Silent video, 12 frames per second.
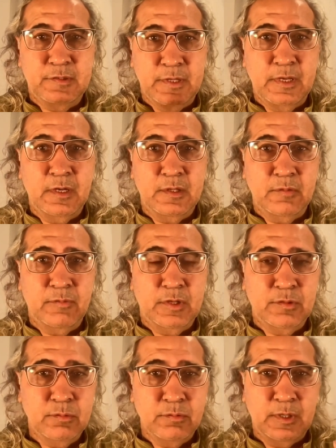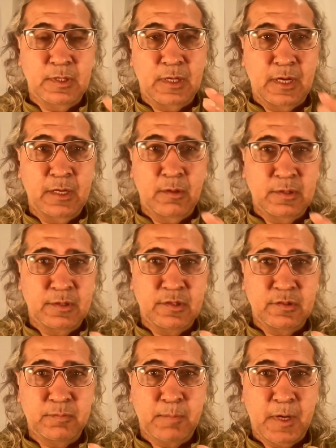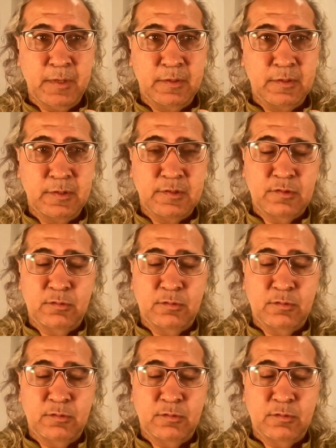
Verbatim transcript: They are the ones who rely on these binaries.